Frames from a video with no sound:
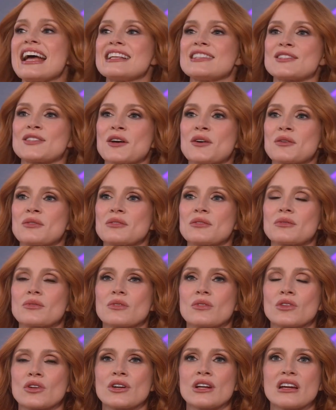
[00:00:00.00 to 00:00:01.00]
And so
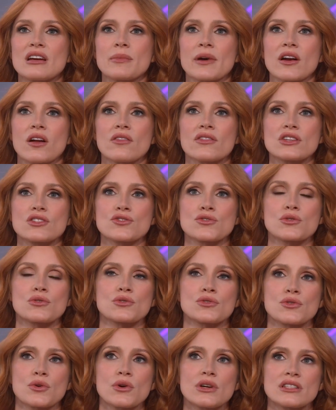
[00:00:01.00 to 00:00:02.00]
learning about all these true
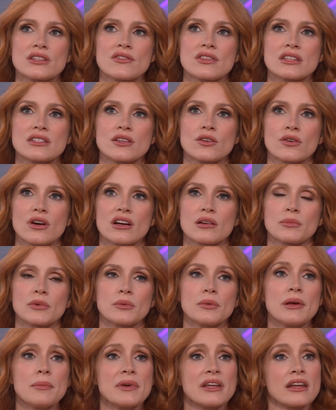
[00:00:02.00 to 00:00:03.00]
stories of these
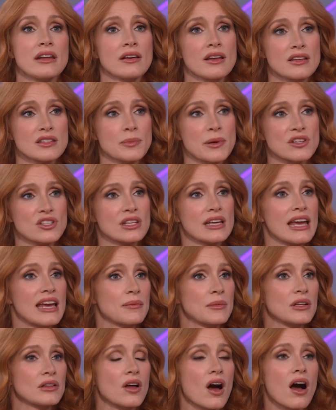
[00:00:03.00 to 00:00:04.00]
incredible women, and especially
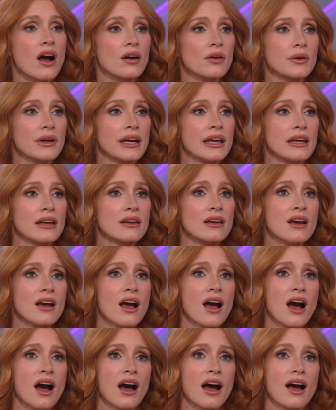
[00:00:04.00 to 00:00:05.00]
Amy Loughren,
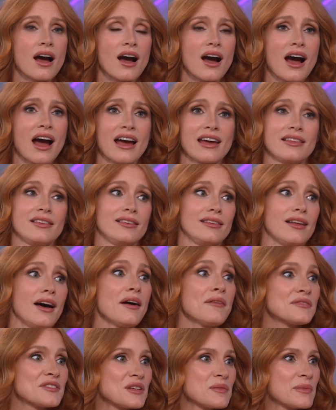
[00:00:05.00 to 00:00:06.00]
I
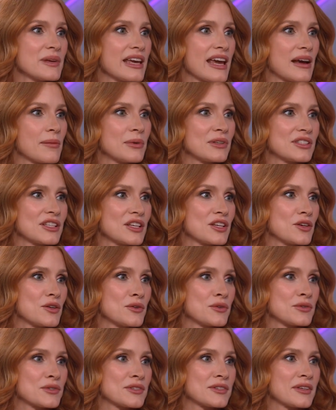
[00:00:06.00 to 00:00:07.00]
love to be able to mm.
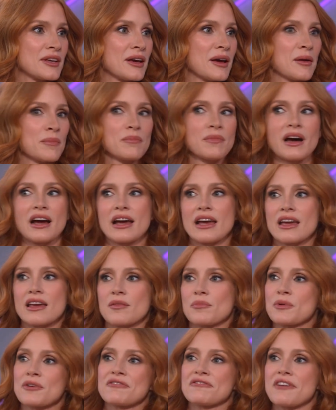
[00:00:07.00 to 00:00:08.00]
use. Mm
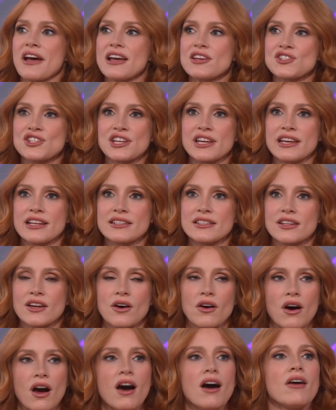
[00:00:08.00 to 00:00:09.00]
my profession to
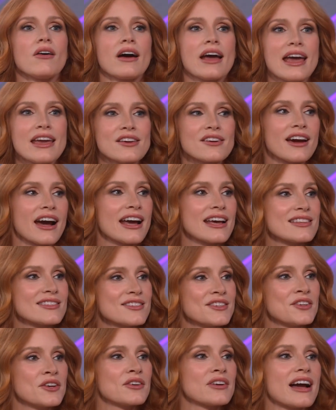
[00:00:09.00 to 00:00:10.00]
go, oh, hey, you
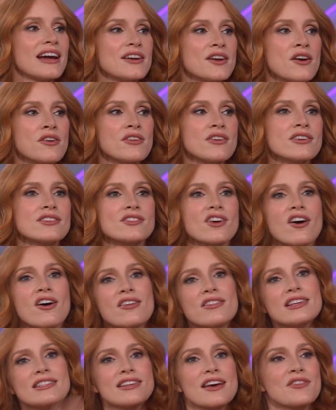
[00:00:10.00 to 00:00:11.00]
guys, you know, I know there's
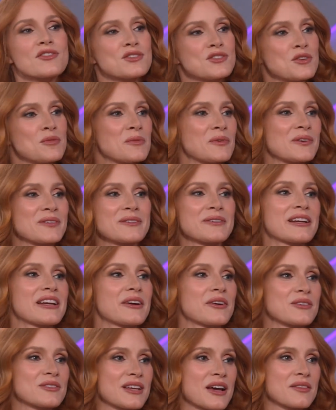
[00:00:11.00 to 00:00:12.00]
all these other
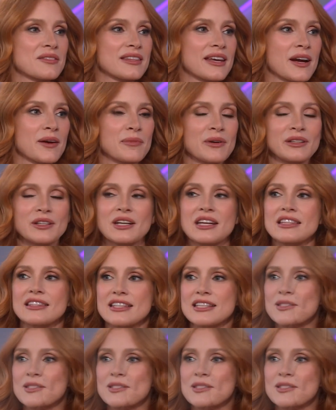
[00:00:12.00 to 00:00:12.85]
superheroes out there, but look at